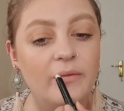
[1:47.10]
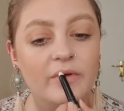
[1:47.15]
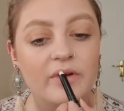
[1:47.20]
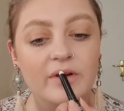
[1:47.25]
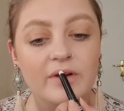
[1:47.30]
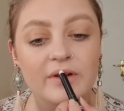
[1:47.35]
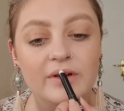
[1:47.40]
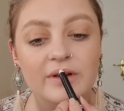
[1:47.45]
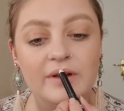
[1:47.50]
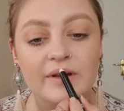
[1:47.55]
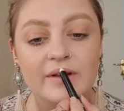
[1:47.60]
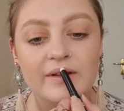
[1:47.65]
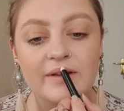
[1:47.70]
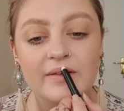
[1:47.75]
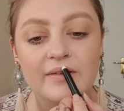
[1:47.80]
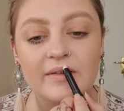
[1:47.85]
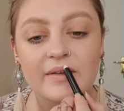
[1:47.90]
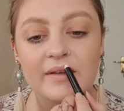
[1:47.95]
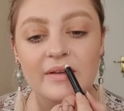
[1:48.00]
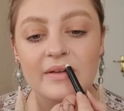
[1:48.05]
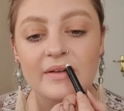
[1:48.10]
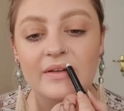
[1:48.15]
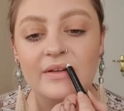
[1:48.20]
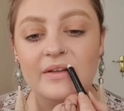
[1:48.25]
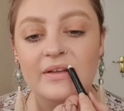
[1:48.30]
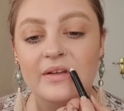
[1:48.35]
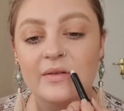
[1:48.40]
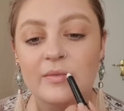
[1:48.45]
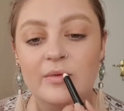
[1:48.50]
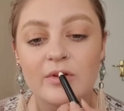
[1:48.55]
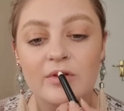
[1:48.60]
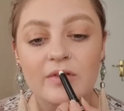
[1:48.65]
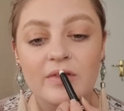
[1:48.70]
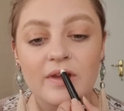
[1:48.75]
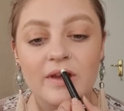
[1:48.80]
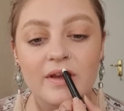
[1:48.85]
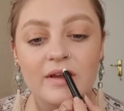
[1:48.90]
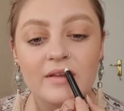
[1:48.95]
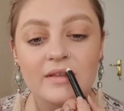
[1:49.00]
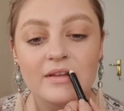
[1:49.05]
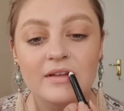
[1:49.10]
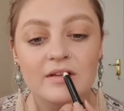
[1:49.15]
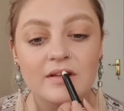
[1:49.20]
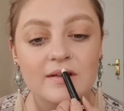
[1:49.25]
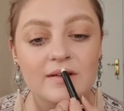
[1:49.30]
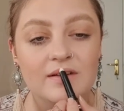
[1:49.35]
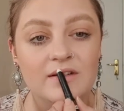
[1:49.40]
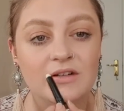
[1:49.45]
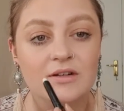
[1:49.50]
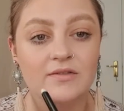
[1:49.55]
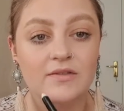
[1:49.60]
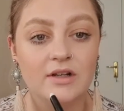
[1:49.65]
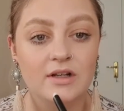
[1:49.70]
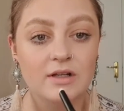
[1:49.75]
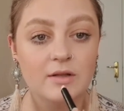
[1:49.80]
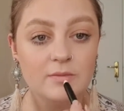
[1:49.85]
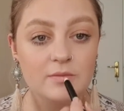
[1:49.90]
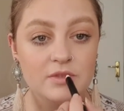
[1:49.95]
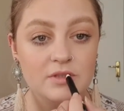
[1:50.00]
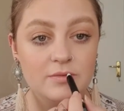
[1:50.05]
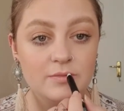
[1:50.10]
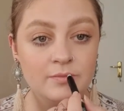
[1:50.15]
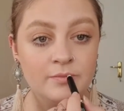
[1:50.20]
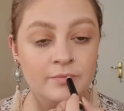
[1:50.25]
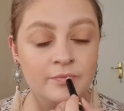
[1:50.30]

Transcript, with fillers: We just need something to smooth out the texture of our lips.